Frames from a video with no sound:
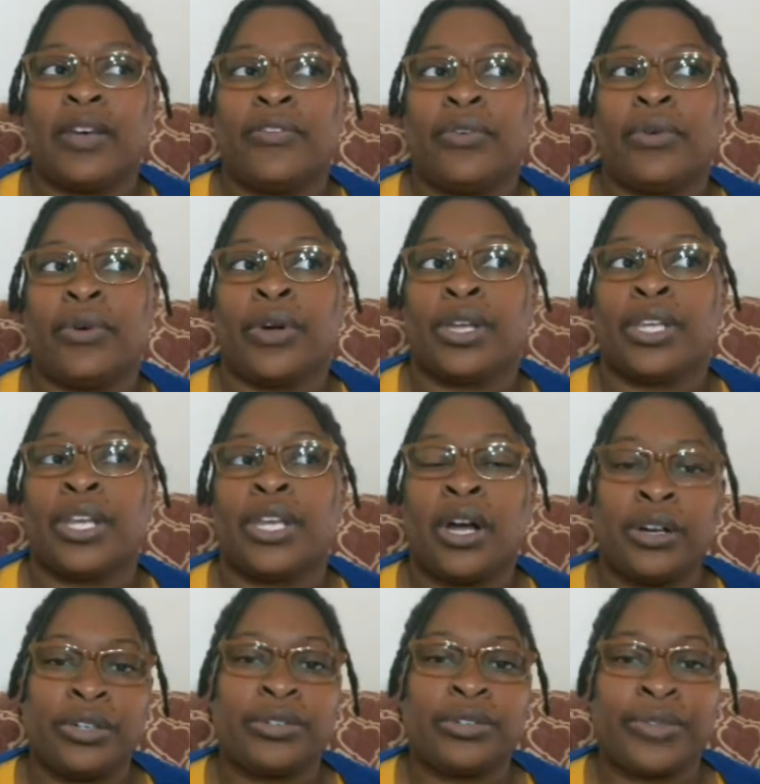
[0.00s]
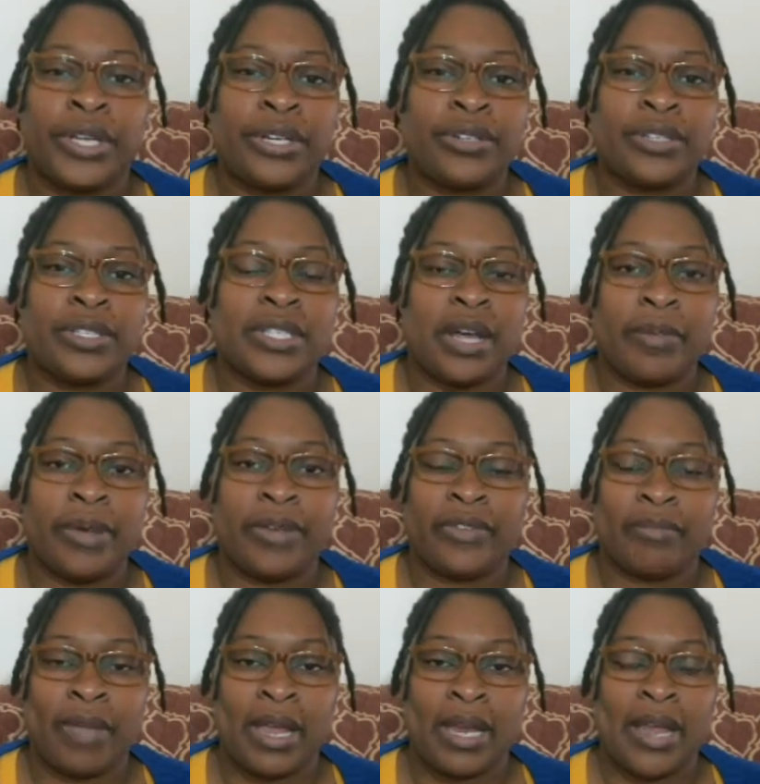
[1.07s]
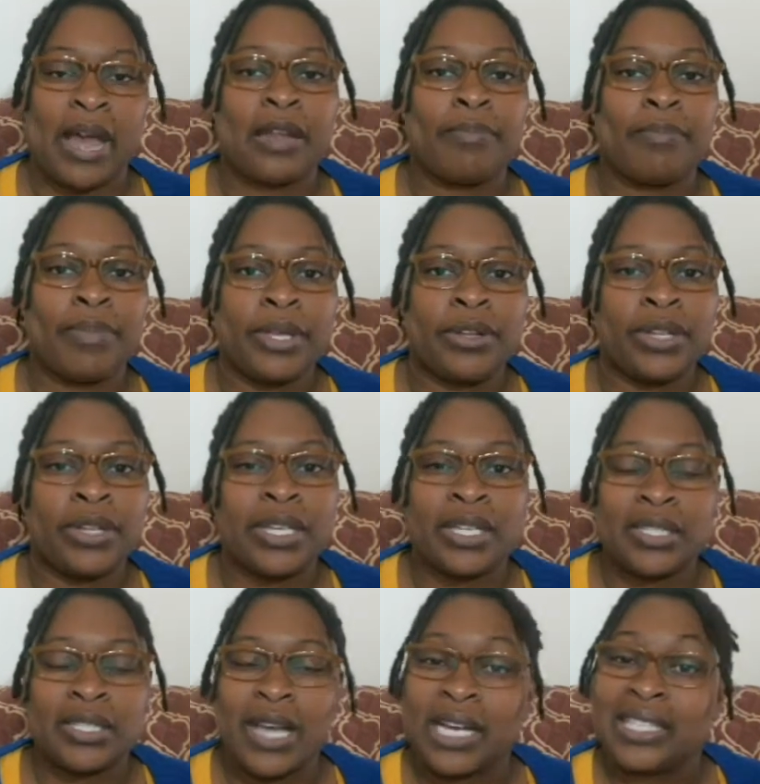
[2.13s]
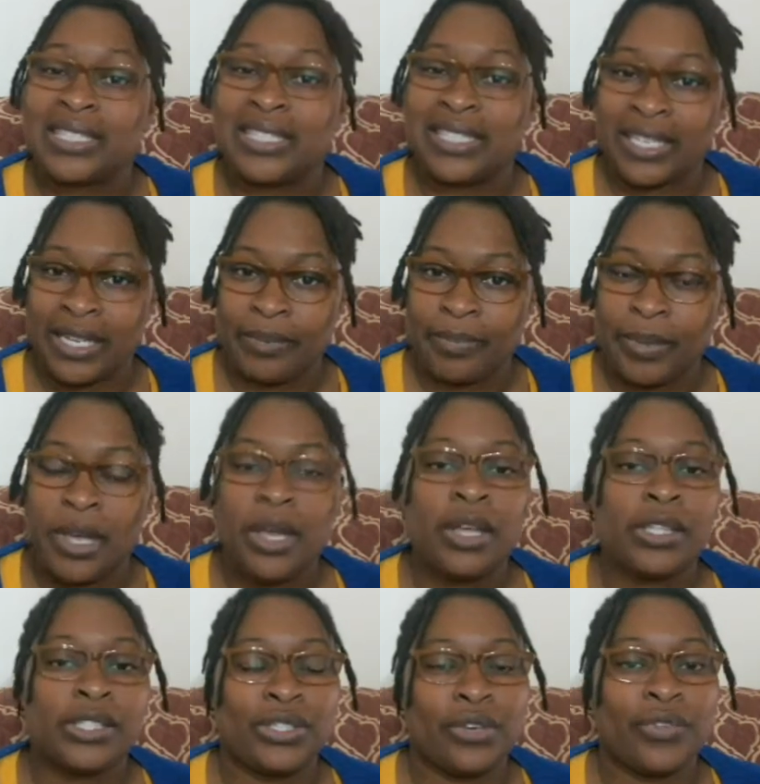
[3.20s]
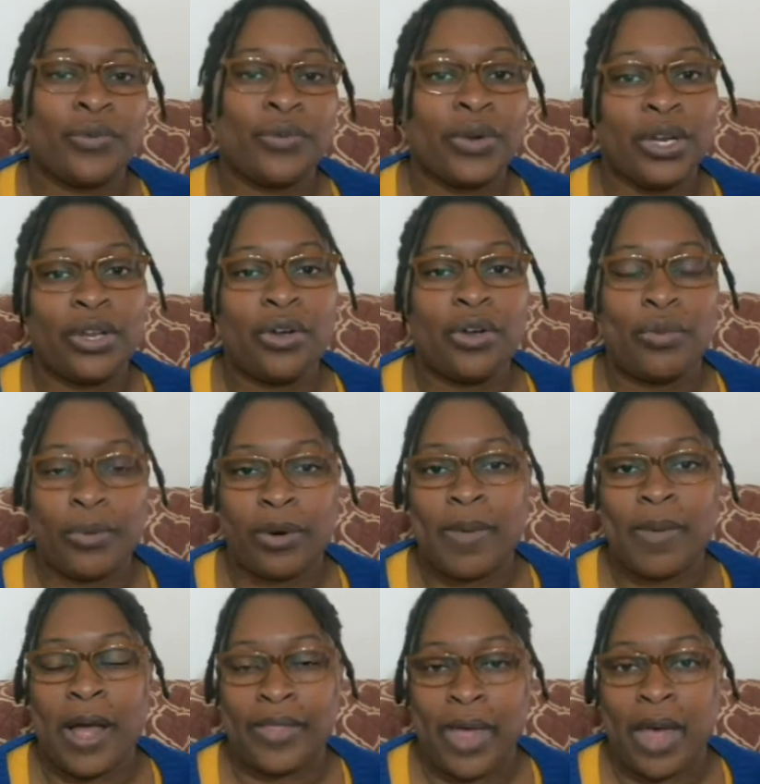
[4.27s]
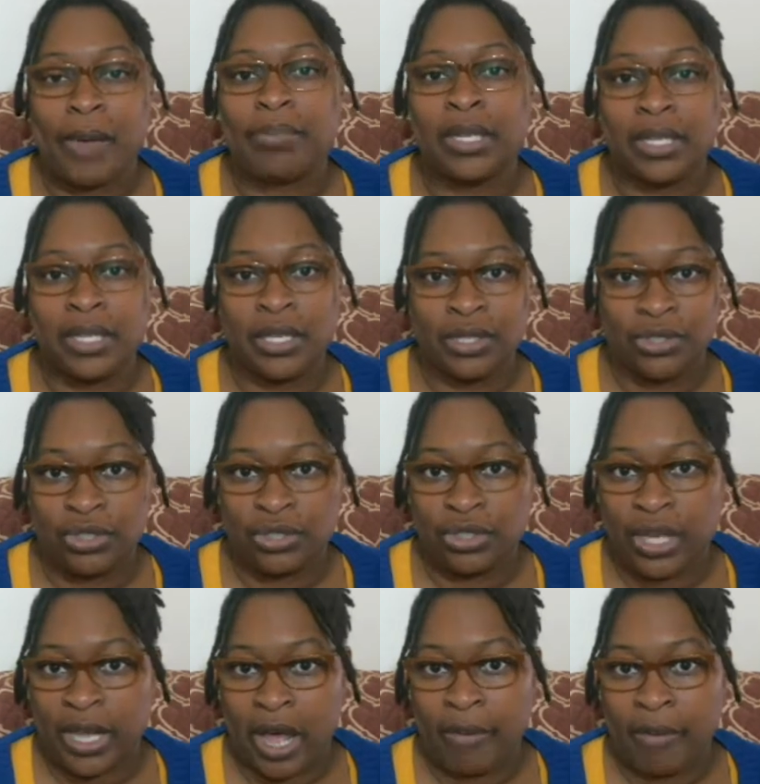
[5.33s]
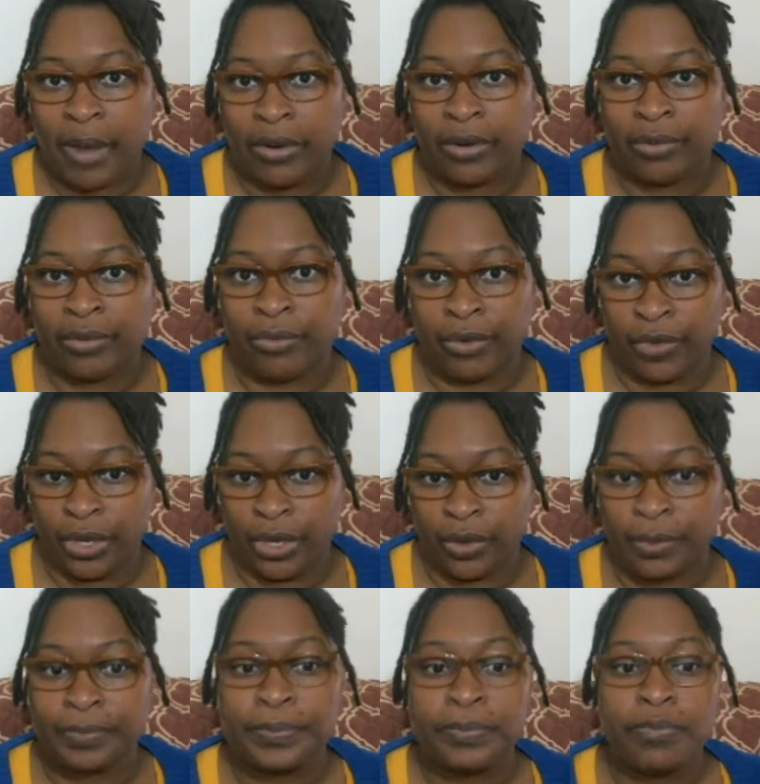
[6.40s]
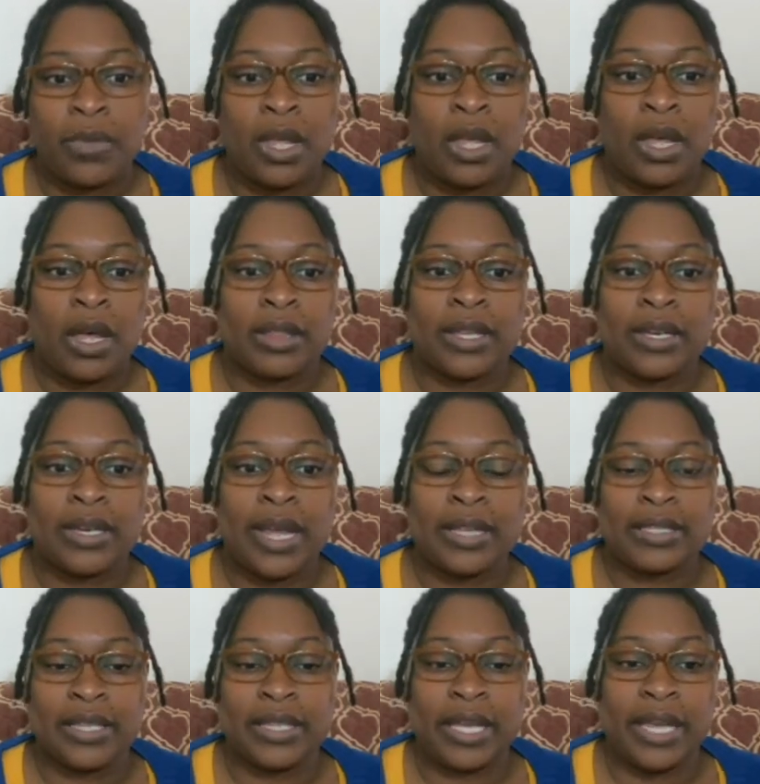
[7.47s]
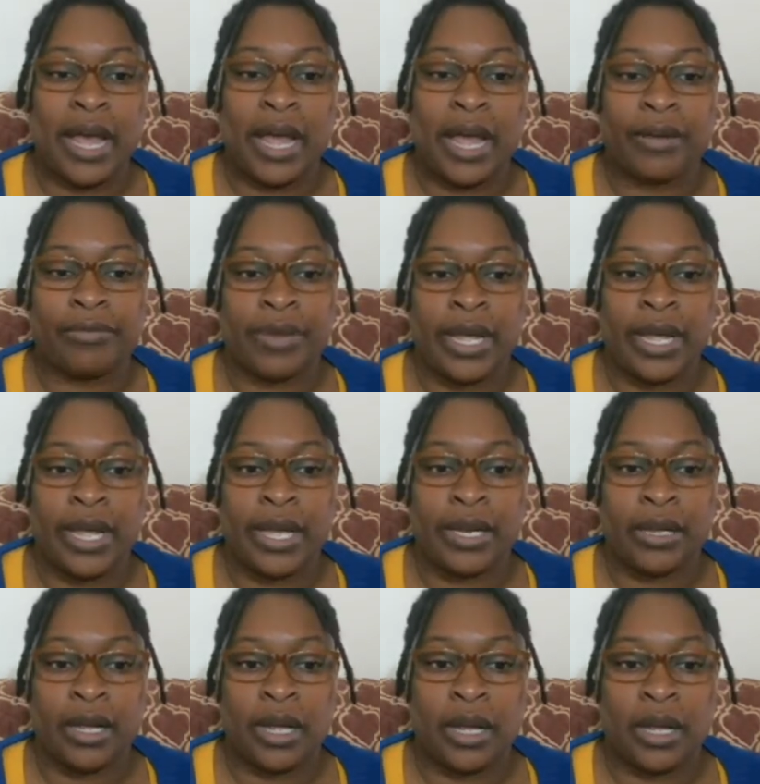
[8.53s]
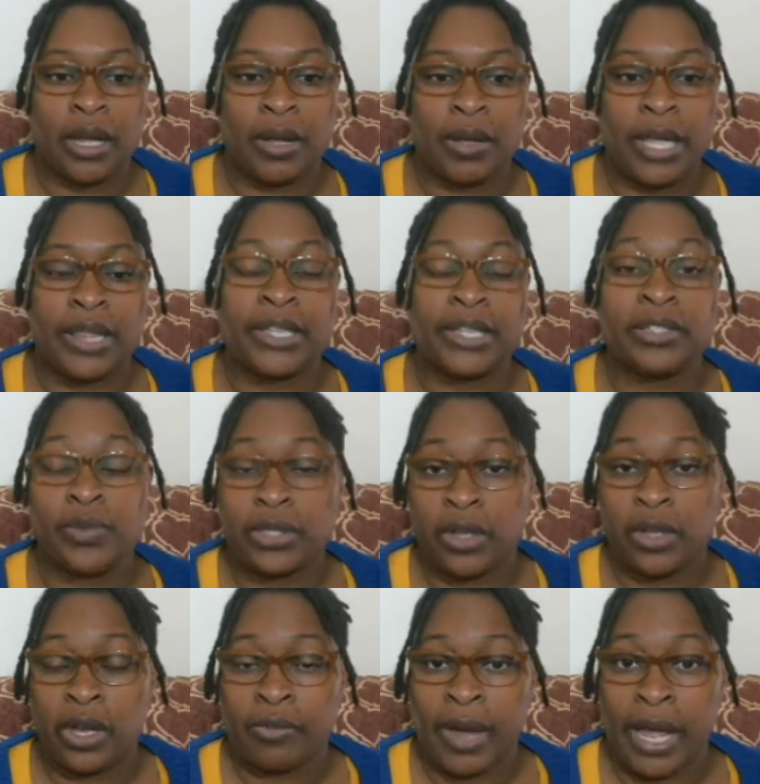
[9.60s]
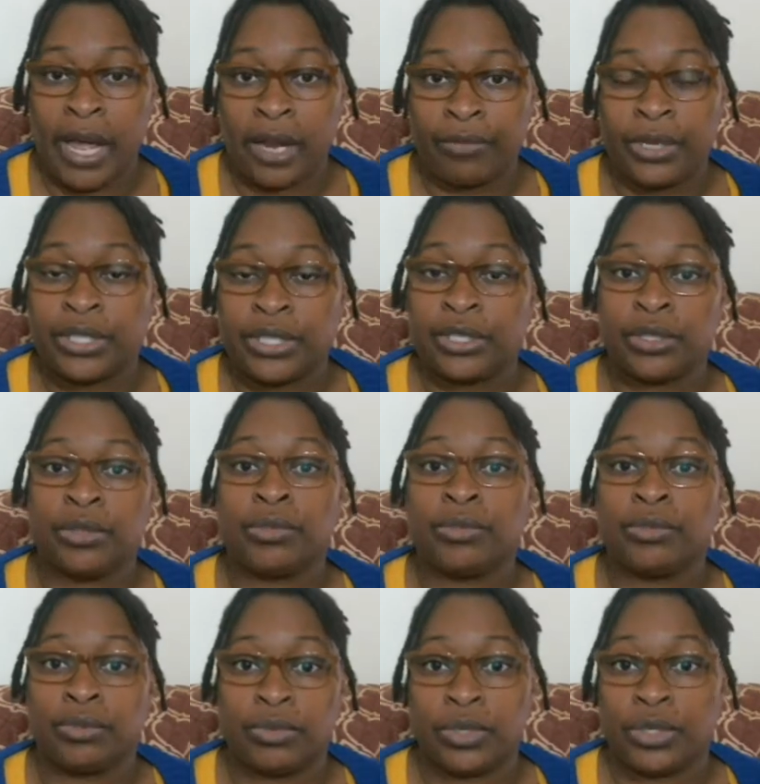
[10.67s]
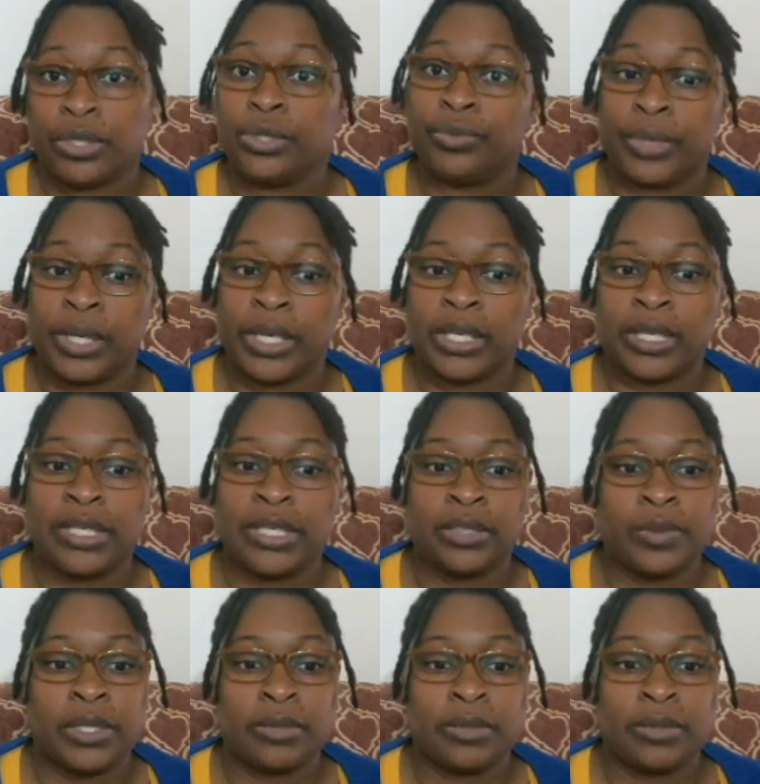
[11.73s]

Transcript: for younger readers, some of it may not appeal. It gets kind of deep. So if you want to know more about that, please check out my re- review. The next thing I read, uh, and this was on my original to-read list, was